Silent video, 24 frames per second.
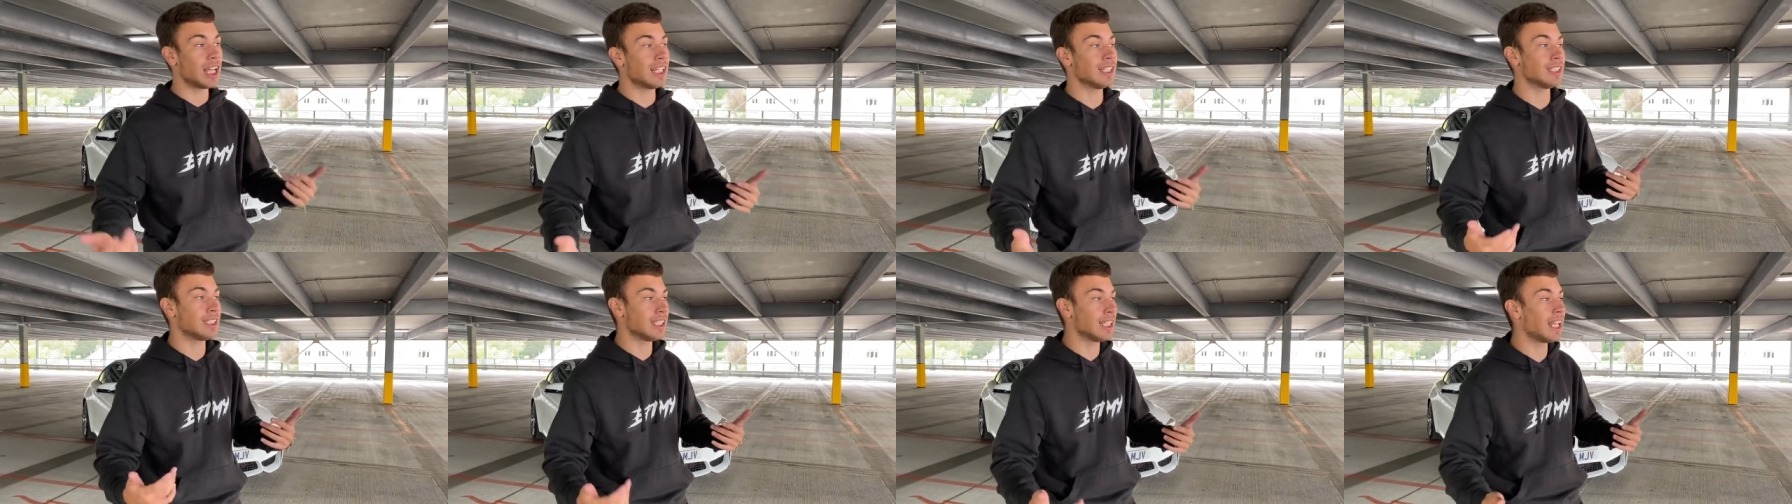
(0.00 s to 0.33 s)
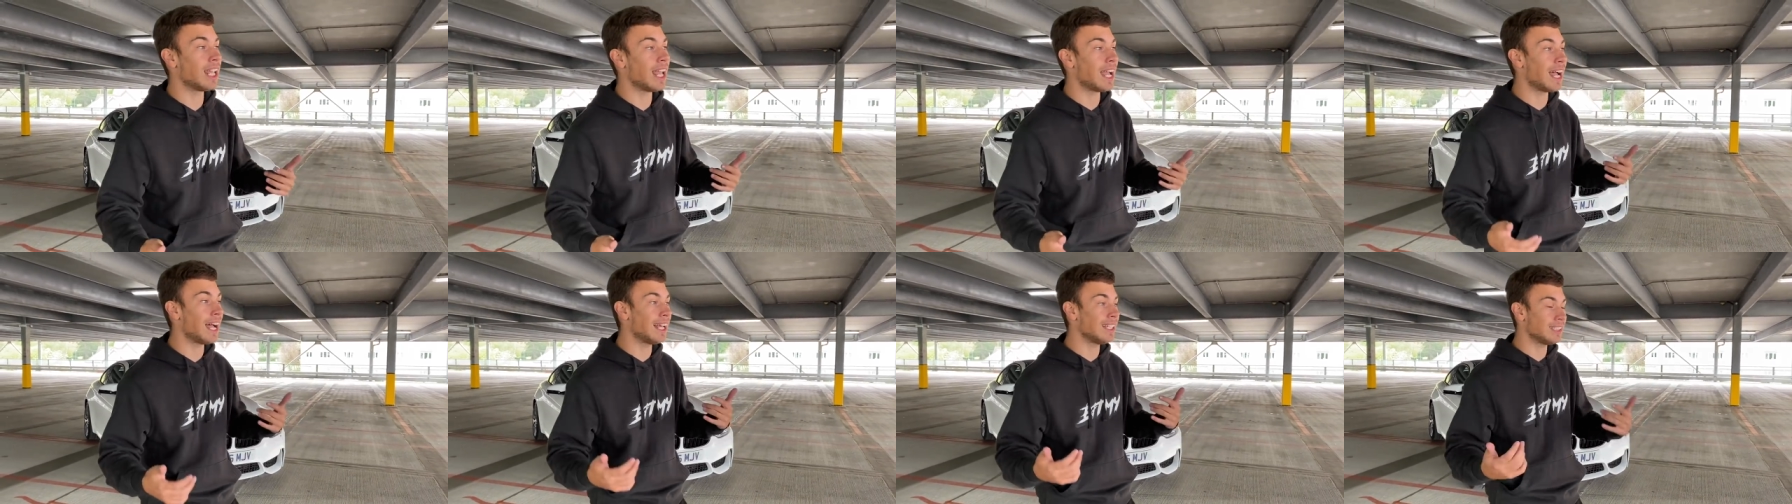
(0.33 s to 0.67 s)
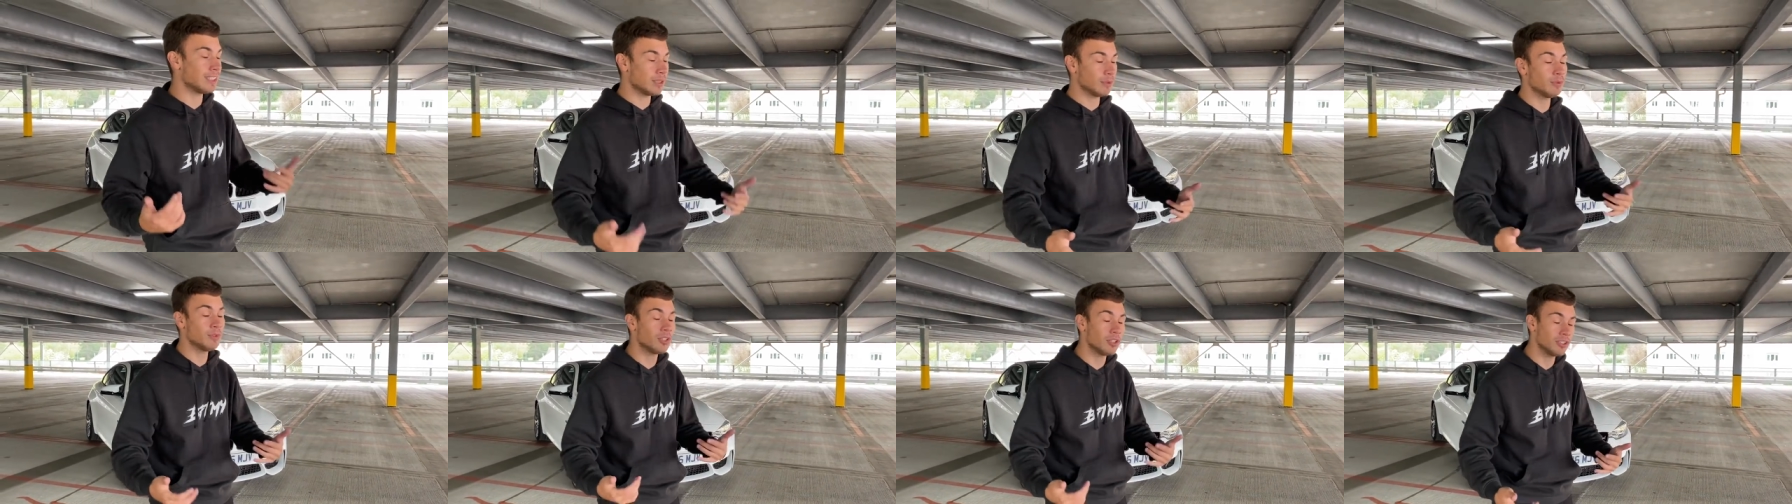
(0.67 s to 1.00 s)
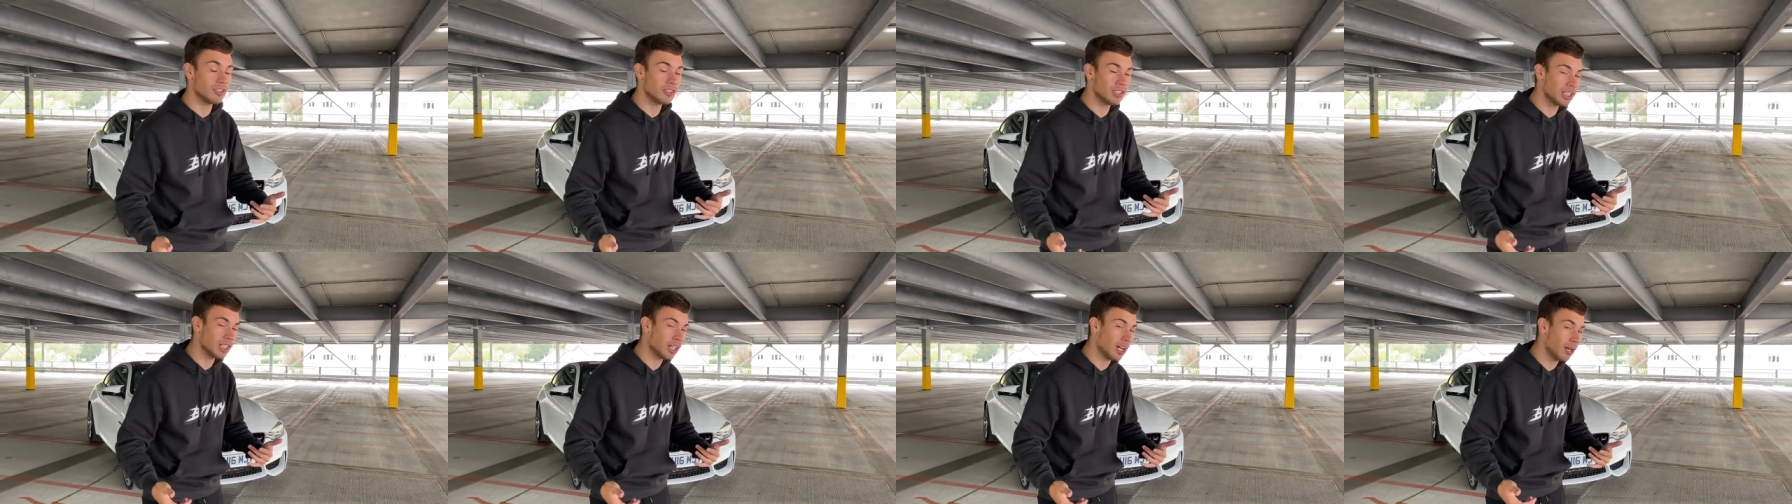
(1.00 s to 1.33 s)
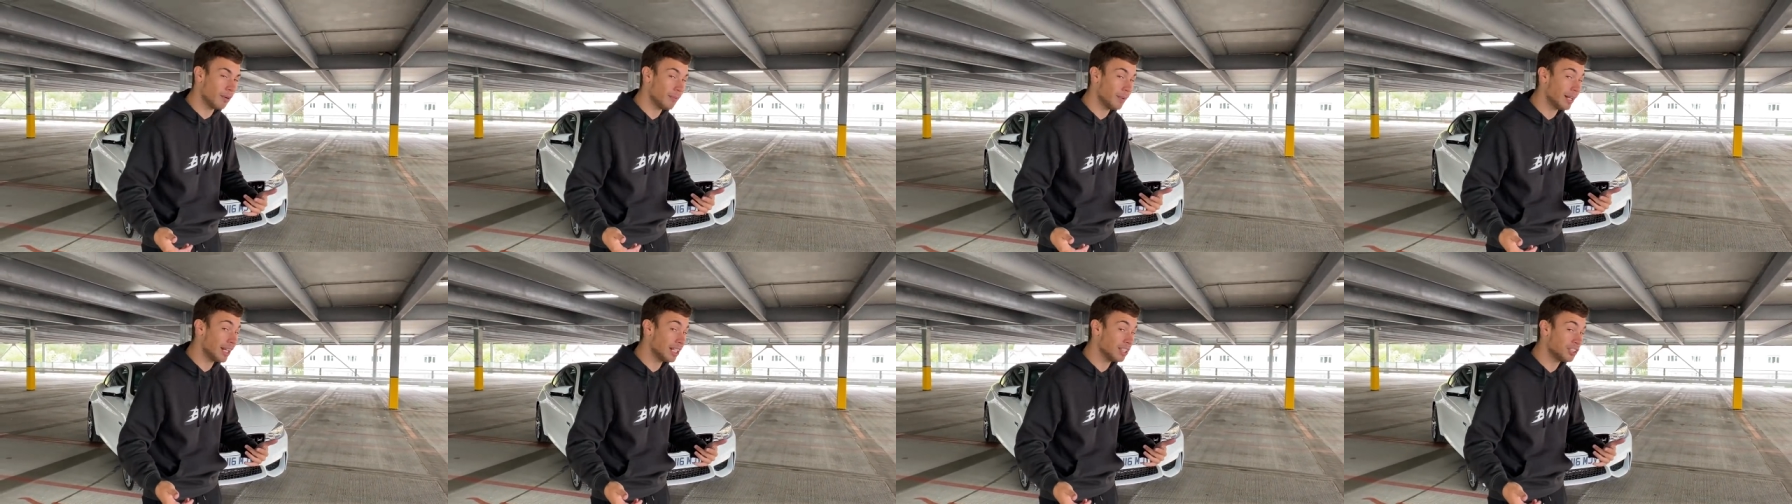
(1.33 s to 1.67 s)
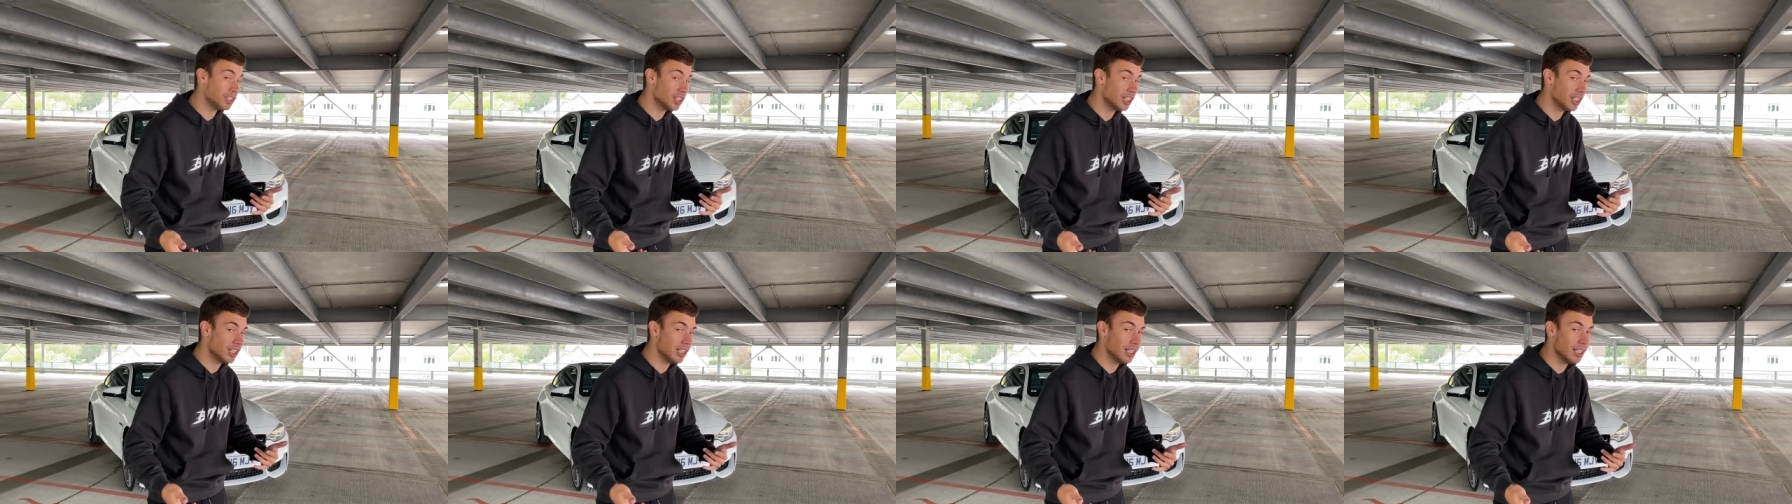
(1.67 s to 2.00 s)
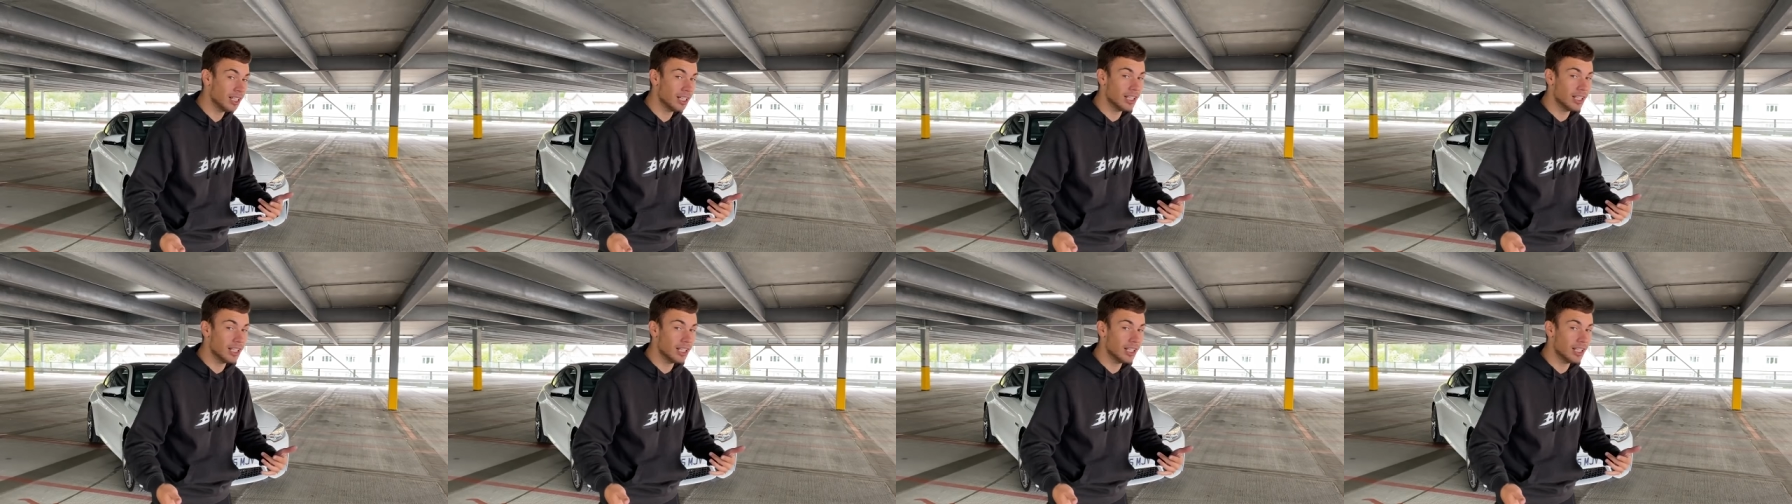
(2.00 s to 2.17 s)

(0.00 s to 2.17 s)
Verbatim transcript: ST has some content coming actually.